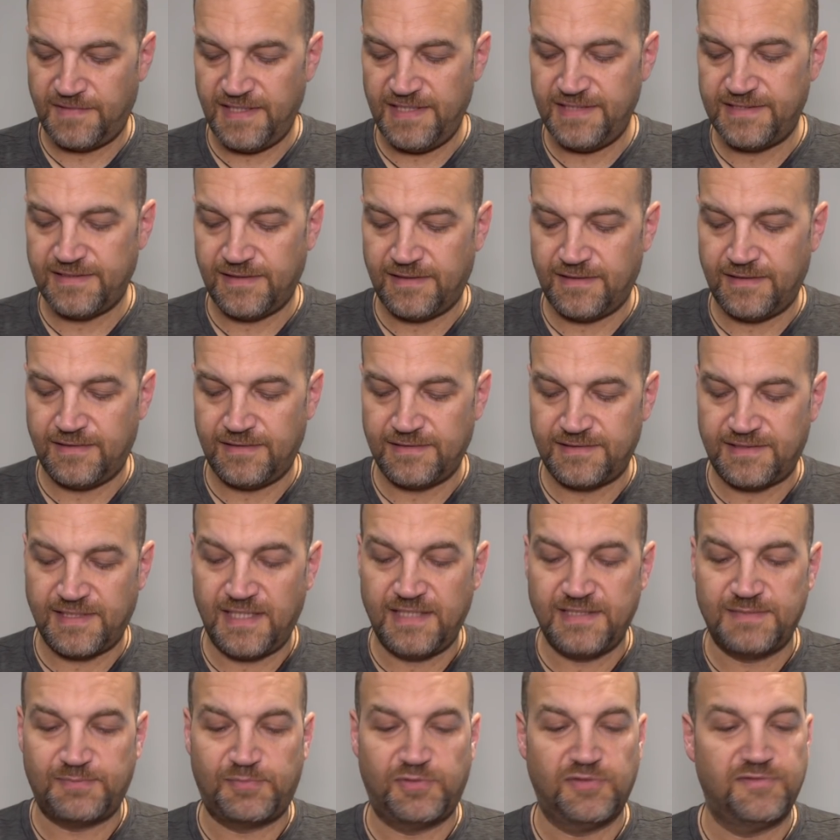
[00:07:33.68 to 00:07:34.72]
these are
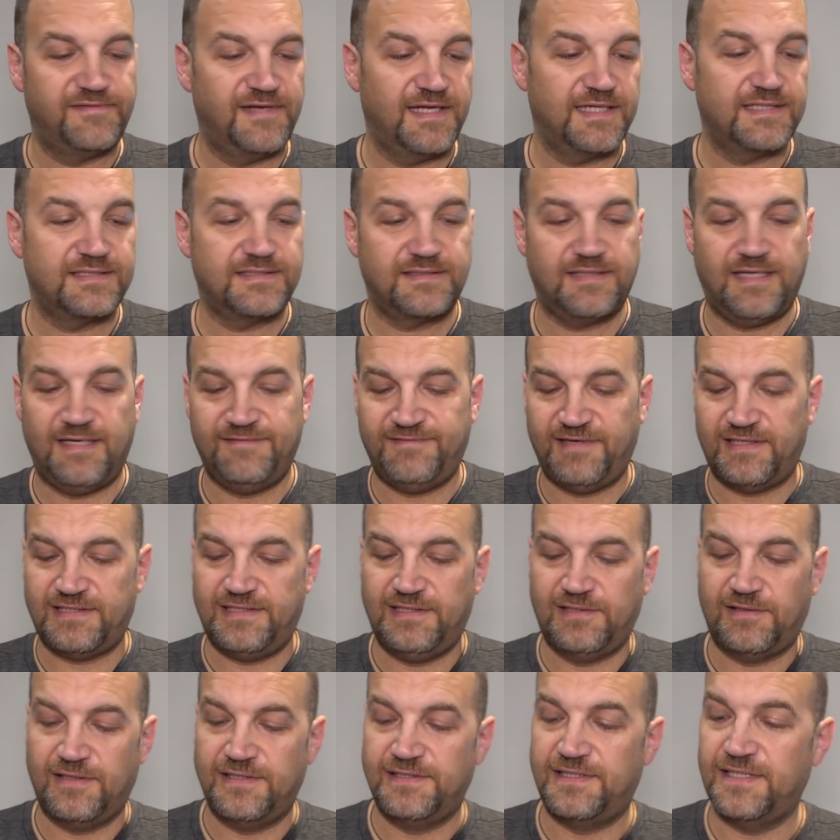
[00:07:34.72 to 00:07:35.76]
Sense ProFlex. I've actually got the